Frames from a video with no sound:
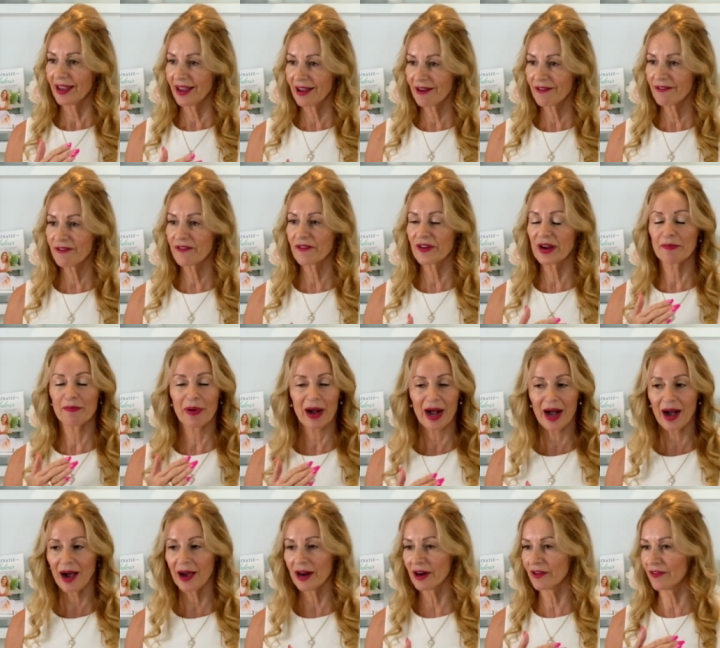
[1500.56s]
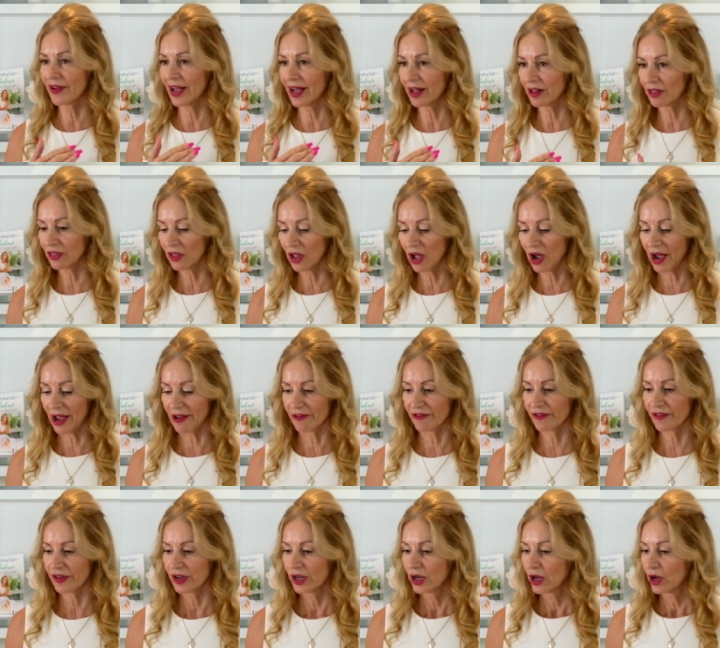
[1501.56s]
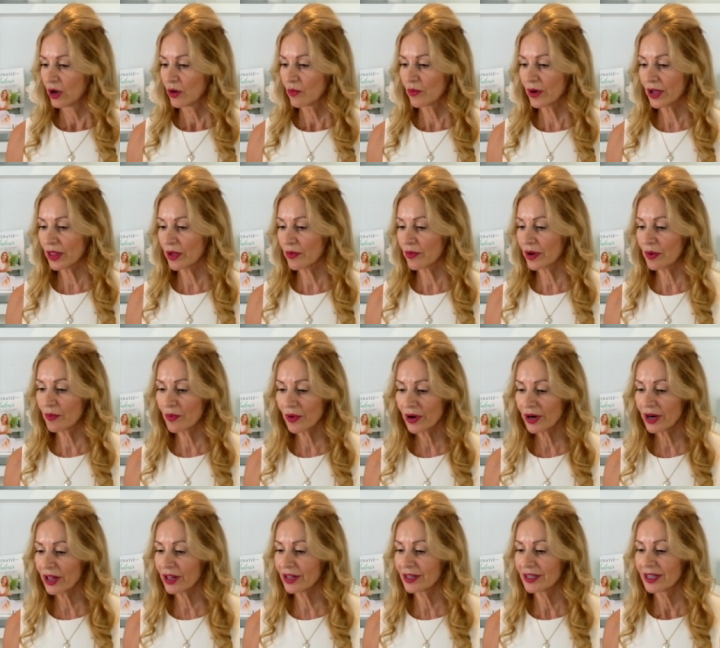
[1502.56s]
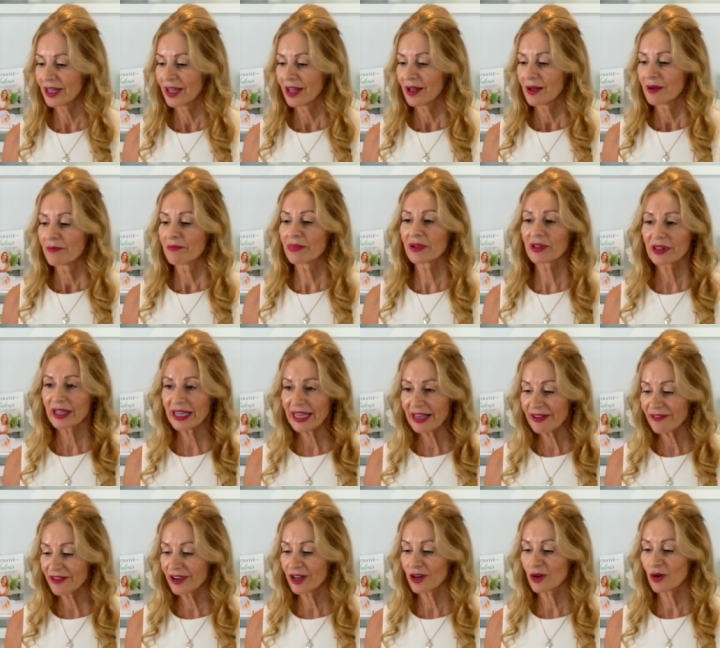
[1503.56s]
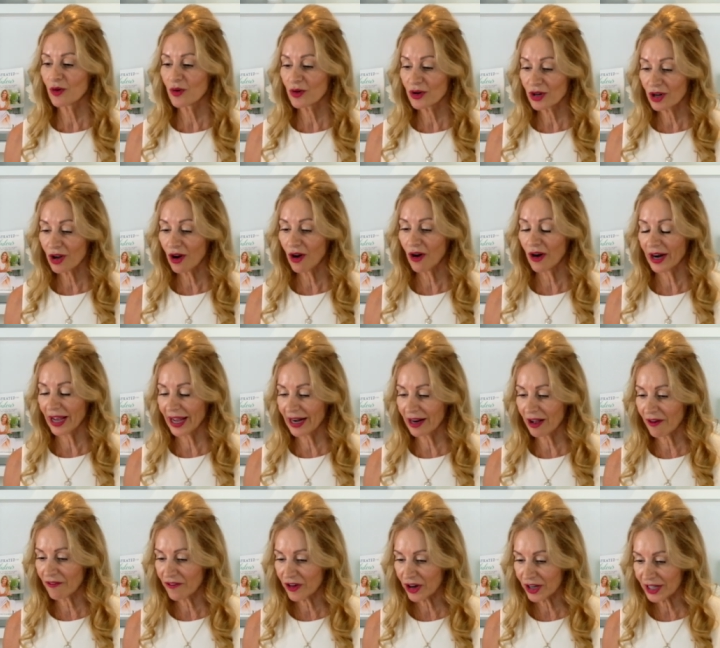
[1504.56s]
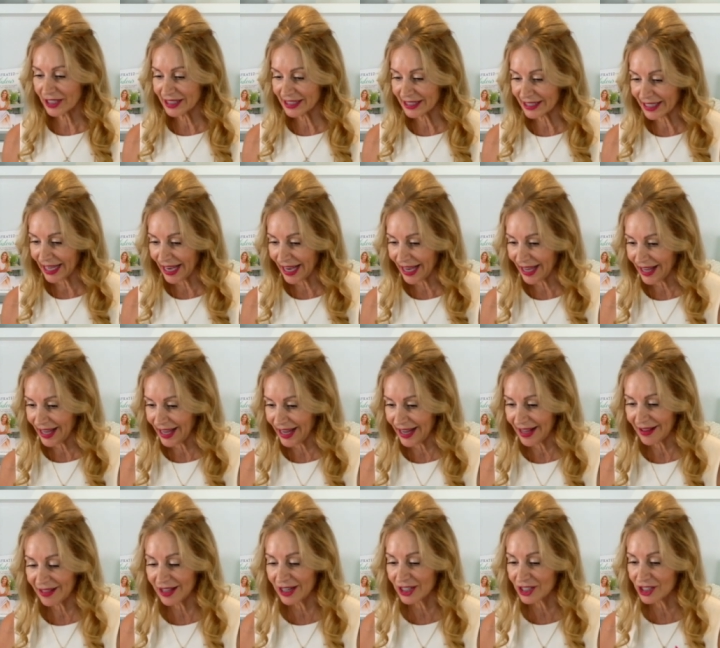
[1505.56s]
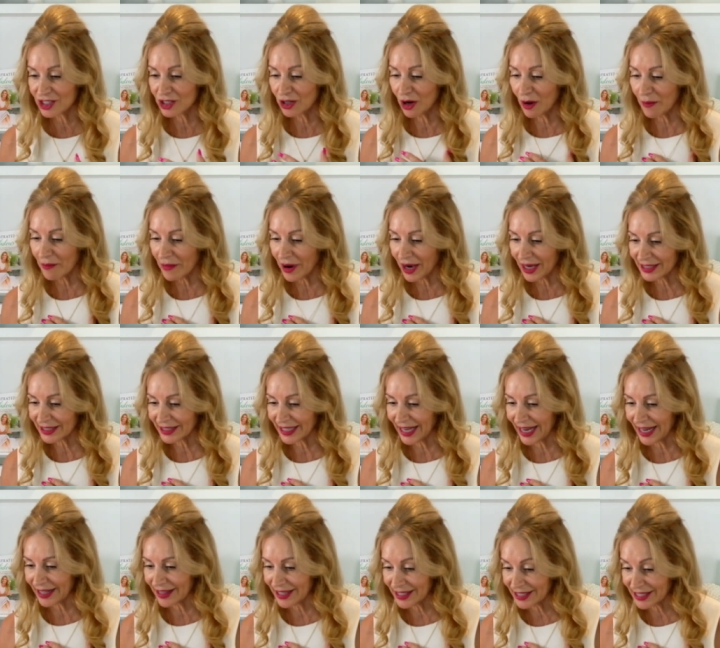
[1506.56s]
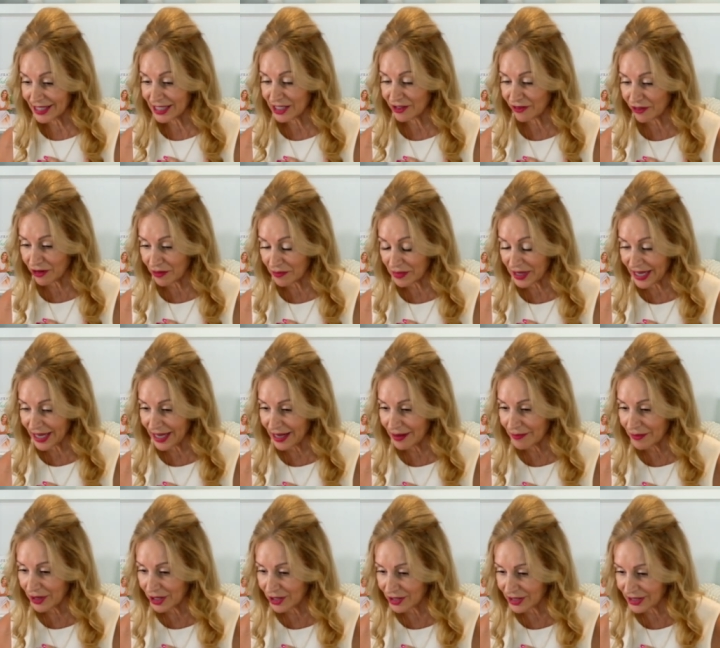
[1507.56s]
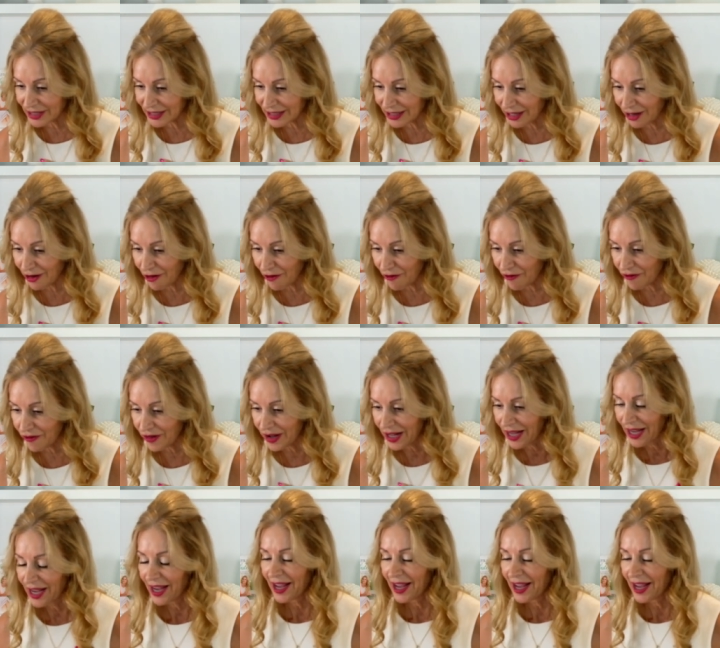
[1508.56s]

every part of our life, whether we want to believe it or not. And I've got a saying here that it's not my saying, this is from Kim herself.